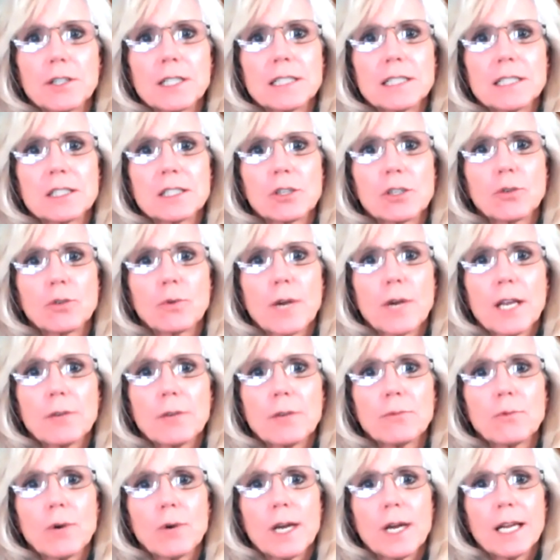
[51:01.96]
It's a
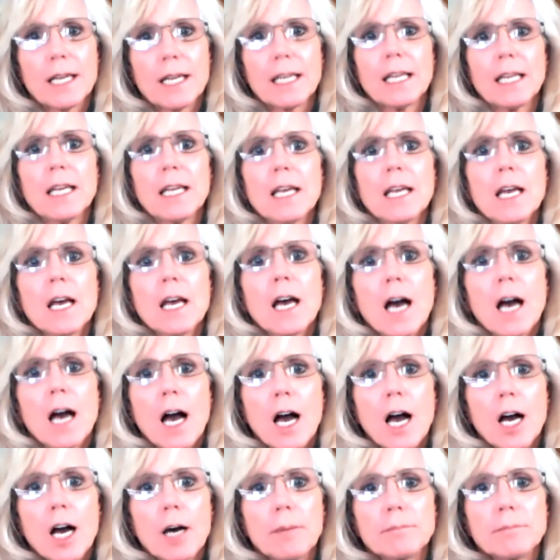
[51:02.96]
great way
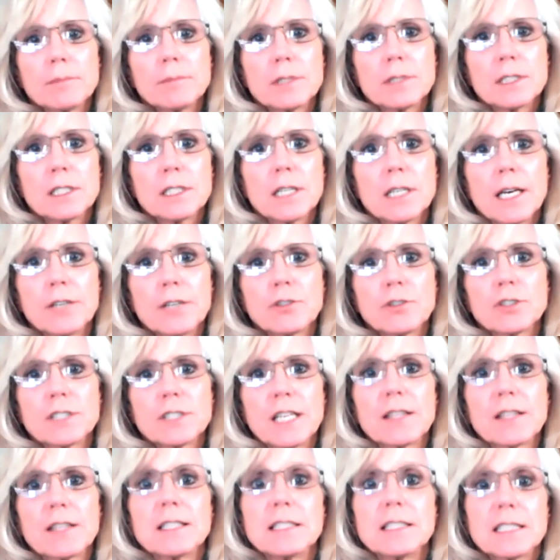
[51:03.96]
um, to
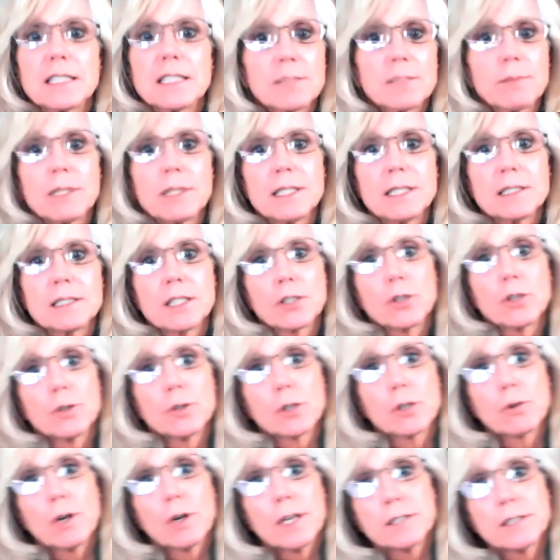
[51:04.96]
understand the disciplines that go
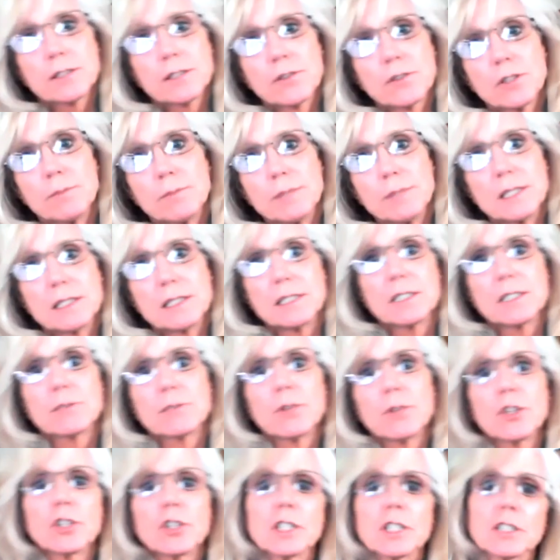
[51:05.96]
across the business,
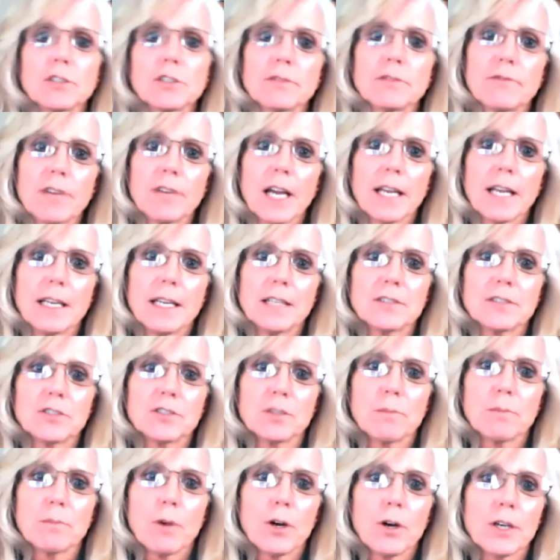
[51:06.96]
whether it's your finance,
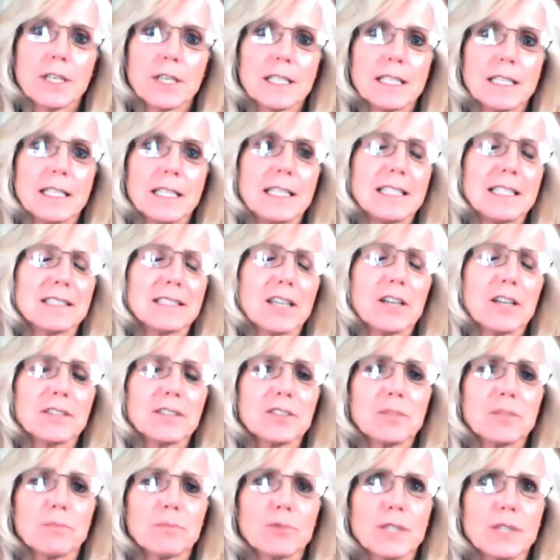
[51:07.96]
your marketing. He's
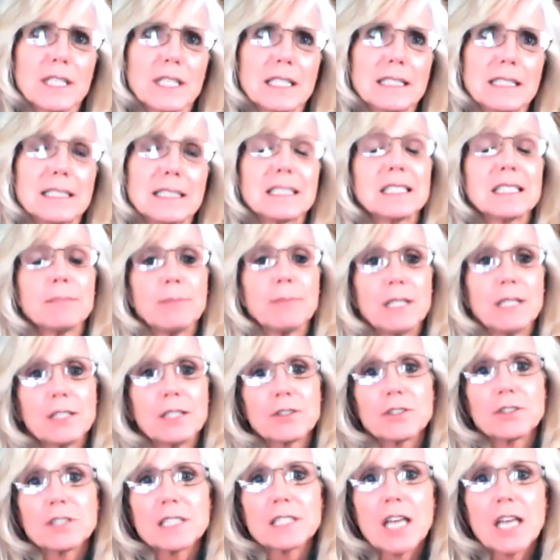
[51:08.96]
also bringing in
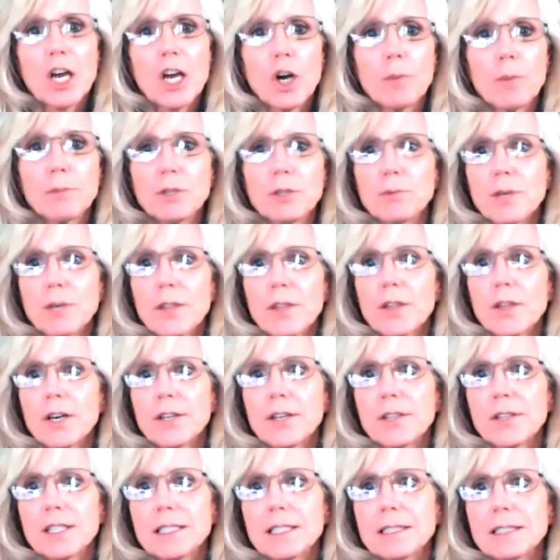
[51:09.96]
speakers to help you with
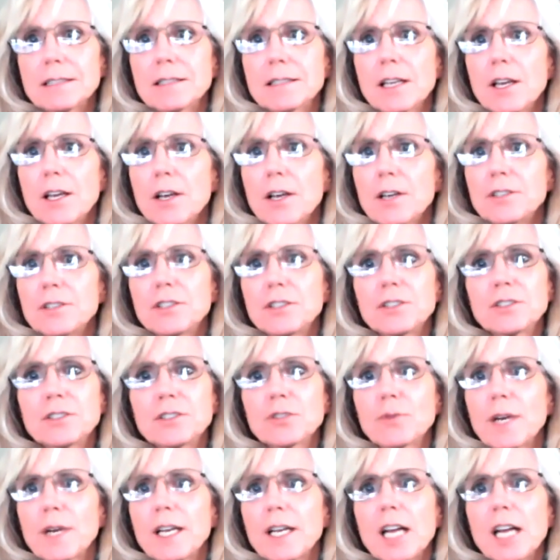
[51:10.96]
all this. So it's
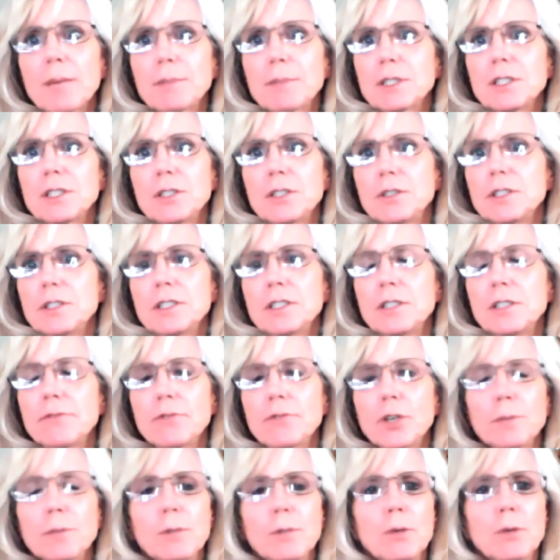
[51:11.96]
a great opportunity
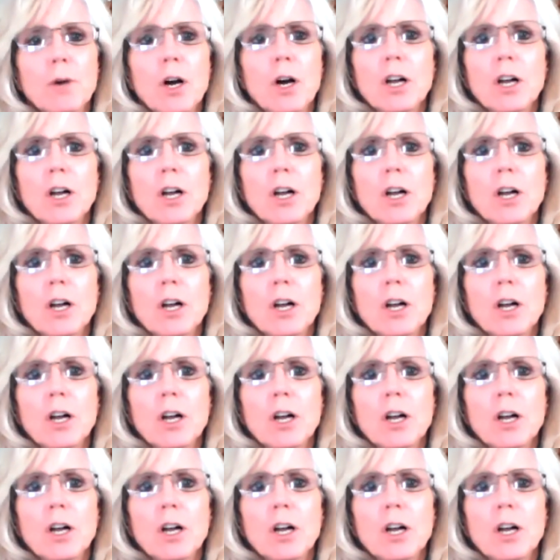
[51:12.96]
for you.